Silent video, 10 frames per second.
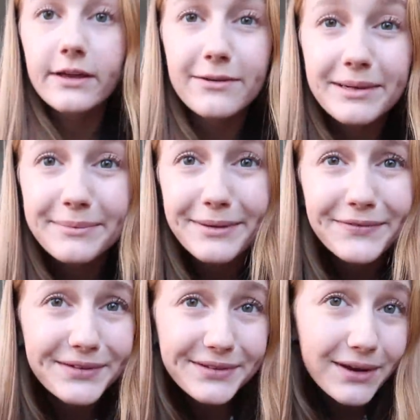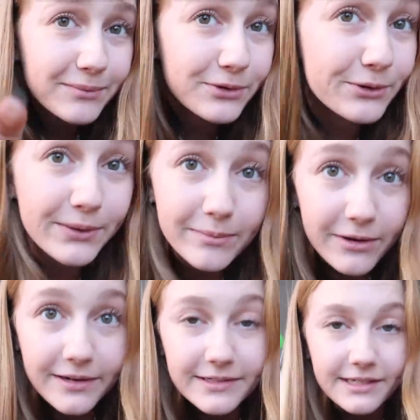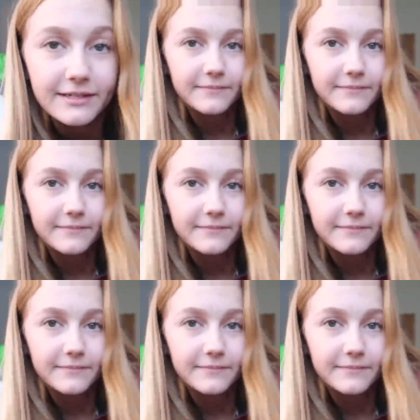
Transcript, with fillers: that it would be a perfect time to unbox it.